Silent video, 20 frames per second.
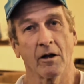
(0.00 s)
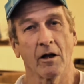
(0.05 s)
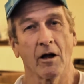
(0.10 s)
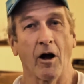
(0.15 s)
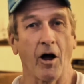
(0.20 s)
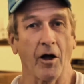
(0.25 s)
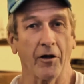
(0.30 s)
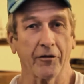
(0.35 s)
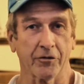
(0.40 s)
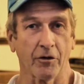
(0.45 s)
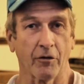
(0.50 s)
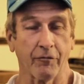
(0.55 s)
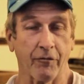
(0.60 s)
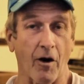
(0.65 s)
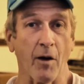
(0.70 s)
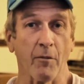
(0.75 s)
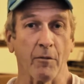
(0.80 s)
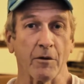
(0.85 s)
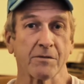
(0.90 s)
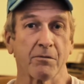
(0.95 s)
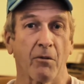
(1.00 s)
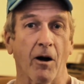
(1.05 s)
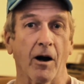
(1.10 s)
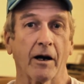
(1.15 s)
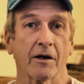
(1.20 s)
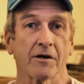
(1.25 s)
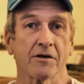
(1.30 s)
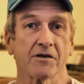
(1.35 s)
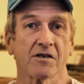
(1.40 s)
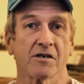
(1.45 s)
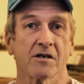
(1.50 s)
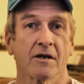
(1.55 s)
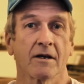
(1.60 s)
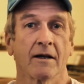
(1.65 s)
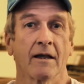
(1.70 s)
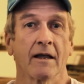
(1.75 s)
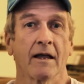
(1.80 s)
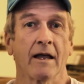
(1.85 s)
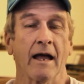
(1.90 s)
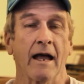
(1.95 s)
also farmers markets.
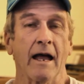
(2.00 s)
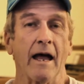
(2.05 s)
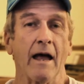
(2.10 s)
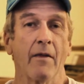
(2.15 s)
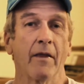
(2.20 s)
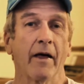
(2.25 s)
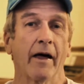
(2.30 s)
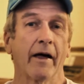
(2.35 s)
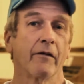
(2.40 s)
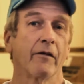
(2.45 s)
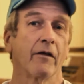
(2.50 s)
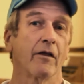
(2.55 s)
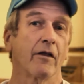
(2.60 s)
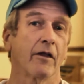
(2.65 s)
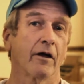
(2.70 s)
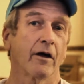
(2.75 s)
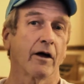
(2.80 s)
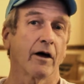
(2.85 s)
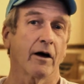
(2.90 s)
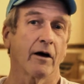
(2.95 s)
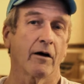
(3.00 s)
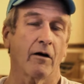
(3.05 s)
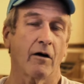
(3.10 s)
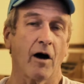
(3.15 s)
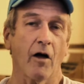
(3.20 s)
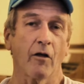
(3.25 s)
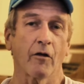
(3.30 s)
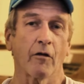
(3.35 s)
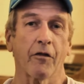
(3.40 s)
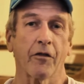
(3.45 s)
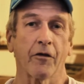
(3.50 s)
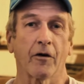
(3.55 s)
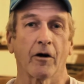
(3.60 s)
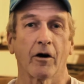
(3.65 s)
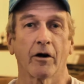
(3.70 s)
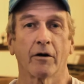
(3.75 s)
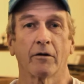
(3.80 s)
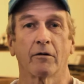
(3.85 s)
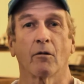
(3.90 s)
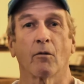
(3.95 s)
And then the other
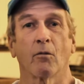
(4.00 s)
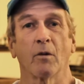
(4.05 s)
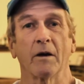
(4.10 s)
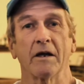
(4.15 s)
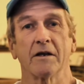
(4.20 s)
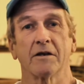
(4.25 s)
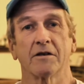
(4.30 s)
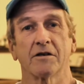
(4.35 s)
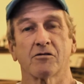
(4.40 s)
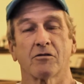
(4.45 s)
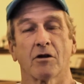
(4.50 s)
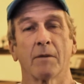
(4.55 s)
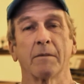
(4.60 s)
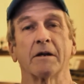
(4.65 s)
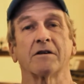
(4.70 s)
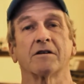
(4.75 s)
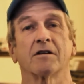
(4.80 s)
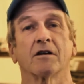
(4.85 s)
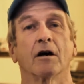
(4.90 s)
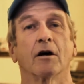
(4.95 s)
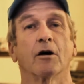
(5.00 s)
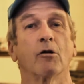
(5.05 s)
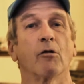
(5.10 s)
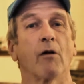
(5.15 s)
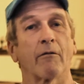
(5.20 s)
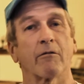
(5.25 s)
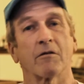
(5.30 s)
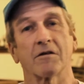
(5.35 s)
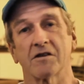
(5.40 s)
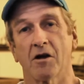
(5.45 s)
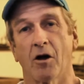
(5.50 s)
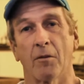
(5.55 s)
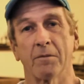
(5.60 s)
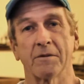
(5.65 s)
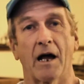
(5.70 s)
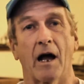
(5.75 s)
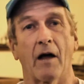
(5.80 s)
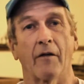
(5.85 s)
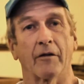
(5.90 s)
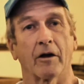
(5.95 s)
1/3 we distribute to whoever's helped
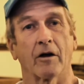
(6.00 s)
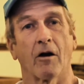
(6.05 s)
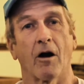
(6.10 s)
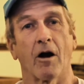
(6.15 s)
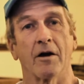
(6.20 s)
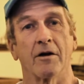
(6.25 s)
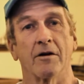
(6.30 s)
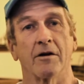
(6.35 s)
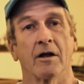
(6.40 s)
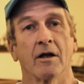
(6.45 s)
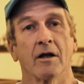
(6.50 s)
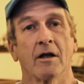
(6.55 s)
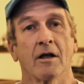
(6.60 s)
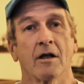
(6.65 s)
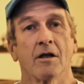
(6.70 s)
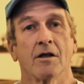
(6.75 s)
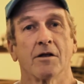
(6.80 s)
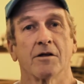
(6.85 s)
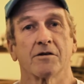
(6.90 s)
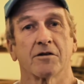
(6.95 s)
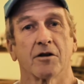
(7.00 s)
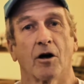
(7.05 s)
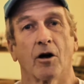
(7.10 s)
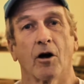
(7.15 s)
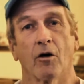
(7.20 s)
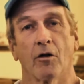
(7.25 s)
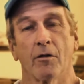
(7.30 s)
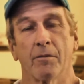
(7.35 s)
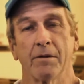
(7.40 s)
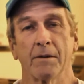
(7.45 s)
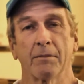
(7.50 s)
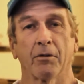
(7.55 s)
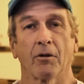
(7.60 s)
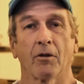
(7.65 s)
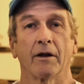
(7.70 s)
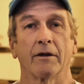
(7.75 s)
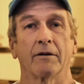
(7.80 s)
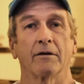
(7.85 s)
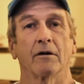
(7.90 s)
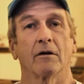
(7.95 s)
out in the garden. So the
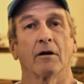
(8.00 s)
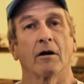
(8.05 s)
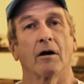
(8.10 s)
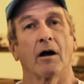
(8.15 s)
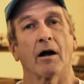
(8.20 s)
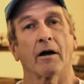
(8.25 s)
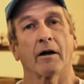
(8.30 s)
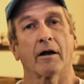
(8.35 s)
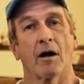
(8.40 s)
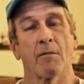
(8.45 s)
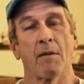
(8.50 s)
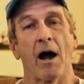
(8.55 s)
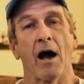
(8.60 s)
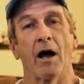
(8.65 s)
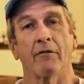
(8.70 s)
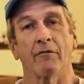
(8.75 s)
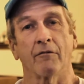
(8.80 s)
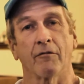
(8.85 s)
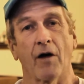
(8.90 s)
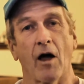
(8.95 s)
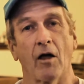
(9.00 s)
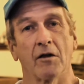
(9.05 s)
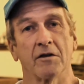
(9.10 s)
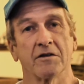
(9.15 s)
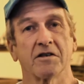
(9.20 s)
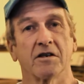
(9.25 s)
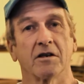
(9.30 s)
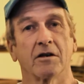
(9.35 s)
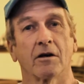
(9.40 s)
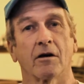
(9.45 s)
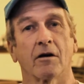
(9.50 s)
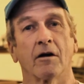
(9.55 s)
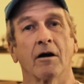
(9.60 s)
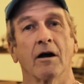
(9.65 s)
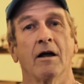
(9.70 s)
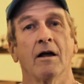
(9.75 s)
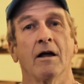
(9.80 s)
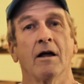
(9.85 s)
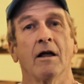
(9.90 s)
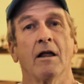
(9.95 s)
people that come out and volunteer,
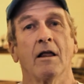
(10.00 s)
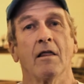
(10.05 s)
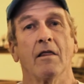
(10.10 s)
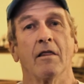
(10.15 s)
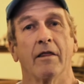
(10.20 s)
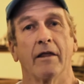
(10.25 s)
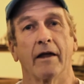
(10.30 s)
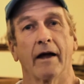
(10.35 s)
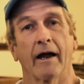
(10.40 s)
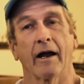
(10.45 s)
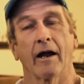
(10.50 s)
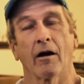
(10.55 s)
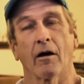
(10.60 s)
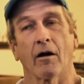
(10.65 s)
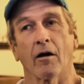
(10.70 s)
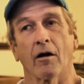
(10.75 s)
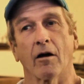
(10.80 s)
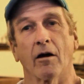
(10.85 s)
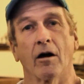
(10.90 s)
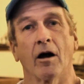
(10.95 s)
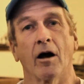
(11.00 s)
they are